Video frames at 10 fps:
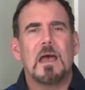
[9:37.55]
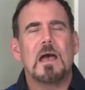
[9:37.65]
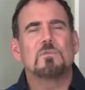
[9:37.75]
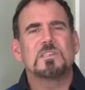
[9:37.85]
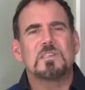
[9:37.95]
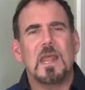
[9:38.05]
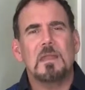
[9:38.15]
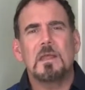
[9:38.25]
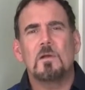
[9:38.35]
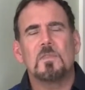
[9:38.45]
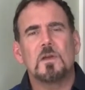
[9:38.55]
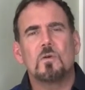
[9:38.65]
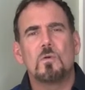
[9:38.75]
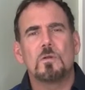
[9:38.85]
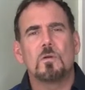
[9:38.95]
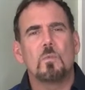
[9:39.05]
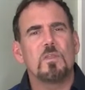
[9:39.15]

I was standing on the corner